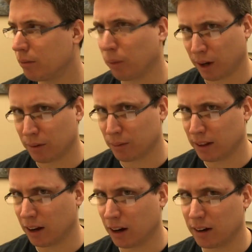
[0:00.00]
working
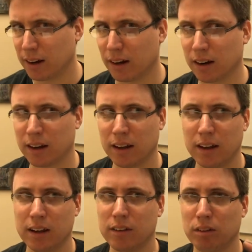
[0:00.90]
really hard here
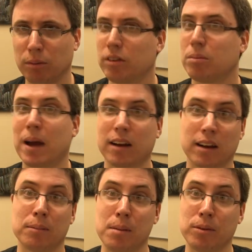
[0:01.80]
to respect
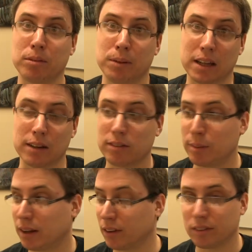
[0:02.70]
other people's beliefs,
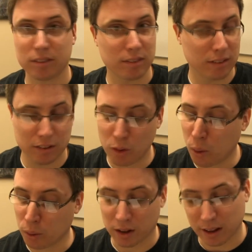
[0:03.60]
because
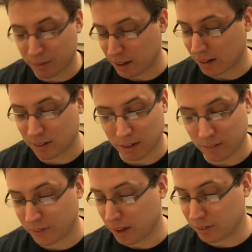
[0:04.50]
totally, if that's
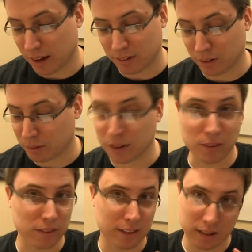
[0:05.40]
your
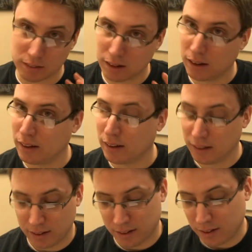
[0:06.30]
views, then
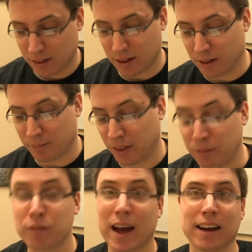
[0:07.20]

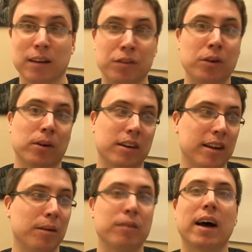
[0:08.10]
in fact,
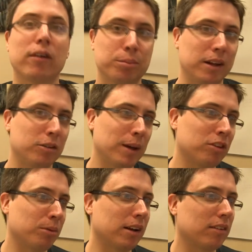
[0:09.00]
if I was playing
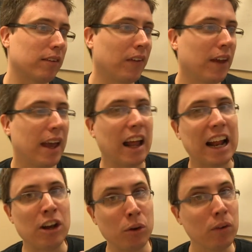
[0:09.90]
Space Marines and
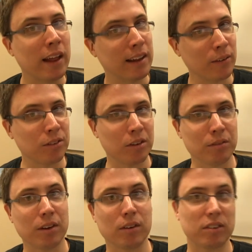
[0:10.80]
I knew that was your
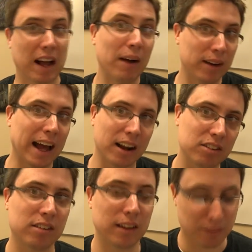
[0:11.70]
views, I would
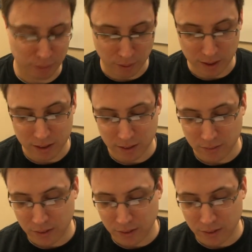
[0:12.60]
actually avoid